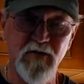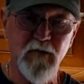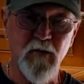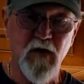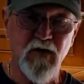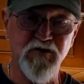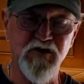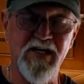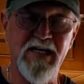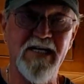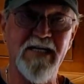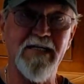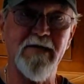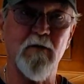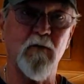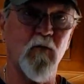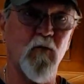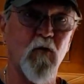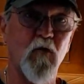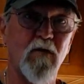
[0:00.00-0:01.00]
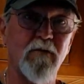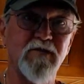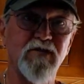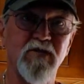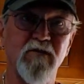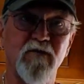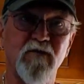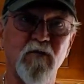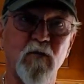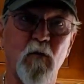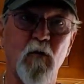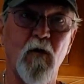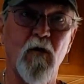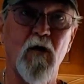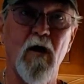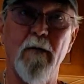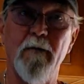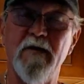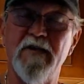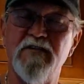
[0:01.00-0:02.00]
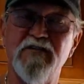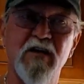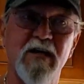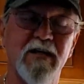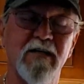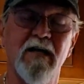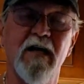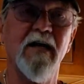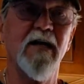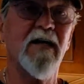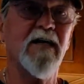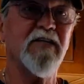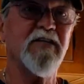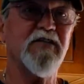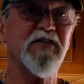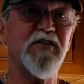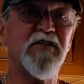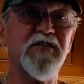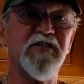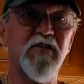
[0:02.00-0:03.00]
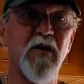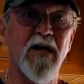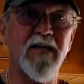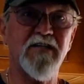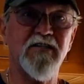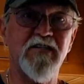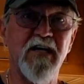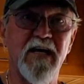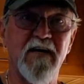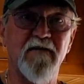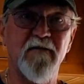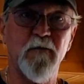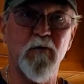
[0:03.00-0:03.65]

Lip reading: much heat, it warms the floor up. It's just not safe